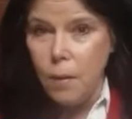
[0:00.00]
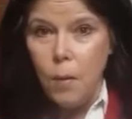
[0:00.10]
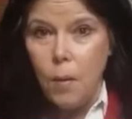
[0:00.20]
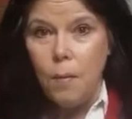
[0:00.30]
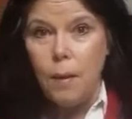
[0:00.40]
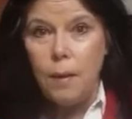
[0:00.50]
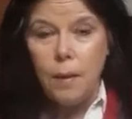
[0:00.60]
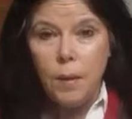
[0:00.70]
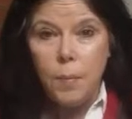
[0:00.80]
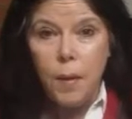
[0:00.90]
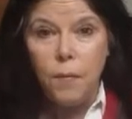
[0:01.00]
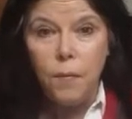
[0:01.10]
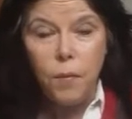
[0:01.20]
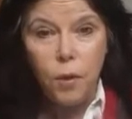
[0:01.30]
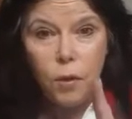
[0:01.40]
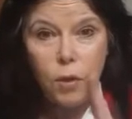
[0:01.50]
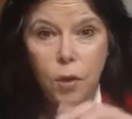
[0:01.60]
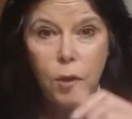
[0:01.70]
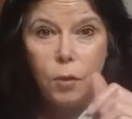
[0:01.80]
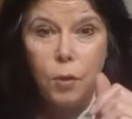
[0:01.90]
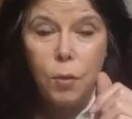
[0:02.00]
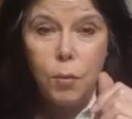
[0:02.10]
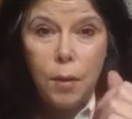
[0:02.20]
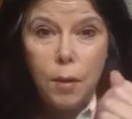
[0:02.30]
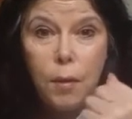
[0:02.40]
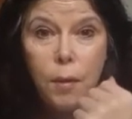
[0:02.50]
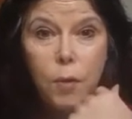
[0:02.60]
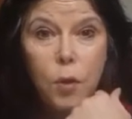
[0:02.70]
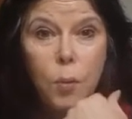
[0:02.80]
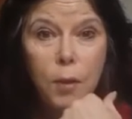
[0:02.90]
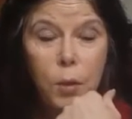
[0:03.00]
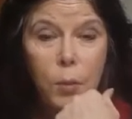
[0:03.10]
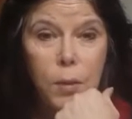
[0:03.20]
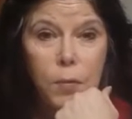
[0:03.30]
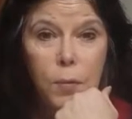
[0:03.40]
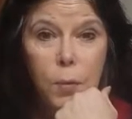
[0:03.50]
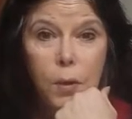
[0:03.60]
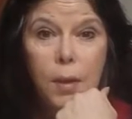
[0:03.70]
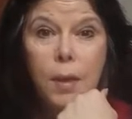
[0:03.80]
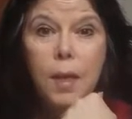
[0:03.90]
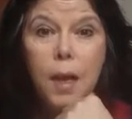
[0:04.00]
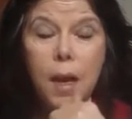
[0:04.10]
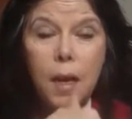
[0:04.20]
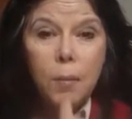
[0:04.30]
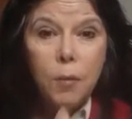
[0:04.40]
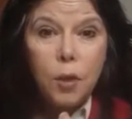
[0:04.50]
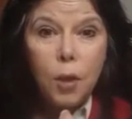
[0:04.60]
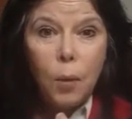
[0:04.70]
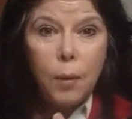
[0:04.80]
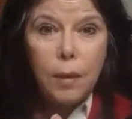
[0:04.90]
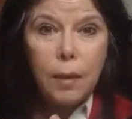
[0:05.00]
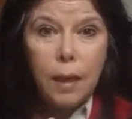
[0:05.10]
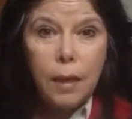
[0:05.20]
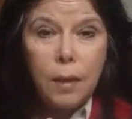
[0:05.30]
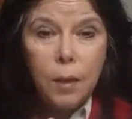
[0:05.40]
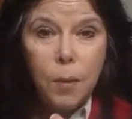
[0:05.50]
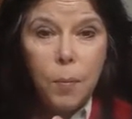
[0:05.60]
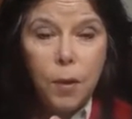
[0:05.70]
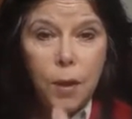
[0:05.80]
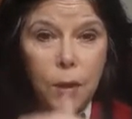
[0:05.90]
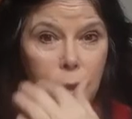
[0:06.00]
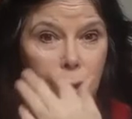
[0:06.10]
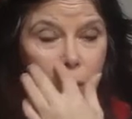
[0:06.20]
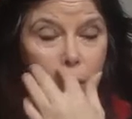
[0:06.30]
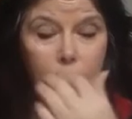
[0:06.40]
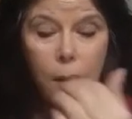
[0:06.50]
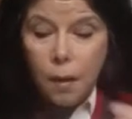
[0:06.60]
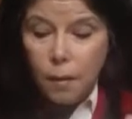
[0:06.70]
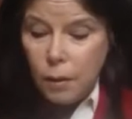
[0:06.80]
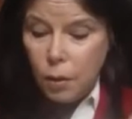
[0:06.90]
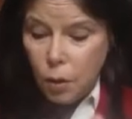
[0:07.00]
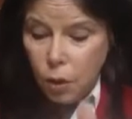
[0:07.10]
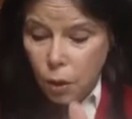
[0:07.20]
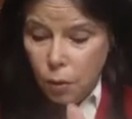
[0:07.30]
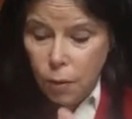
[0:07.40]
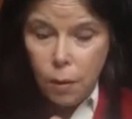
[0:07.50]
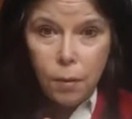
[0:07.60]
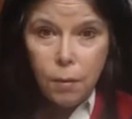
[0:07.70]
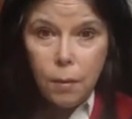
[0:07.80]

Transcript: This is my first tutorial of 2024 and I'm so excited to be bringing you this cute little